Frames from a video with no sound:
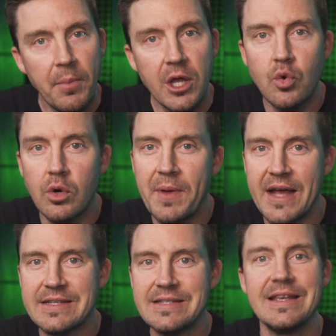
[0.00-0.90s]
but
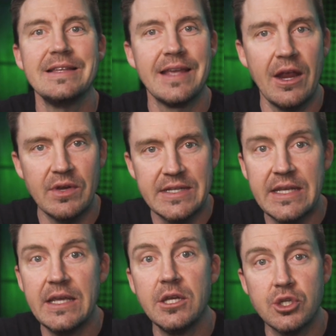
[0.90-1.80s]
NordPass's is
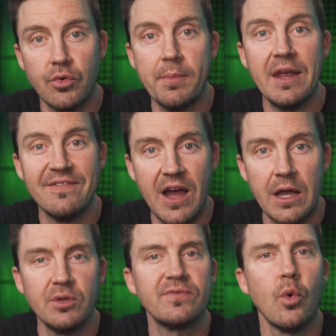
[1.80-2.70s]
guaranteed to remain
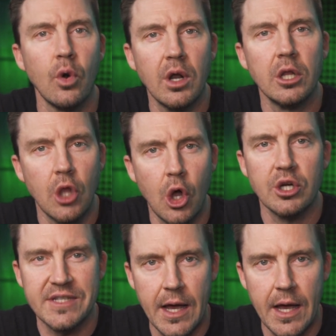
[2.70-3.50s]
viable for a longer